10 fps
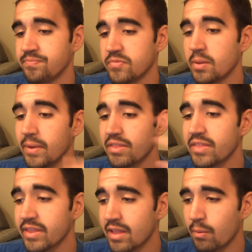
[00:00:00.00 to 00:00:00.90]
The big
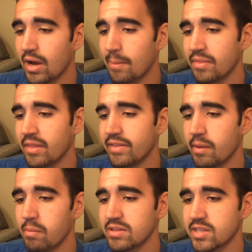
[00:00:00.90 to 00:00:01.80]
thing that will happen that
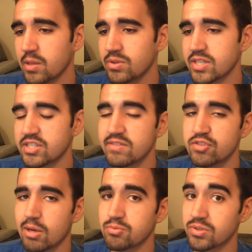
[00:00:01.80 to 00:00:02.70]
day basically was that Steve
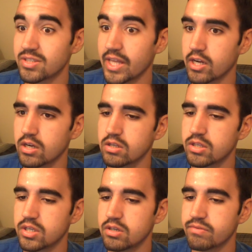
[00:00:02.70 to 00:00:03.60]
Jobs was there,
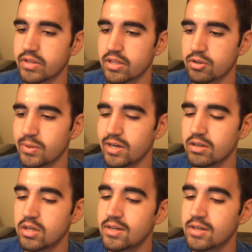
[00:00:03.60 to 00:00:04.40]
for like a little while.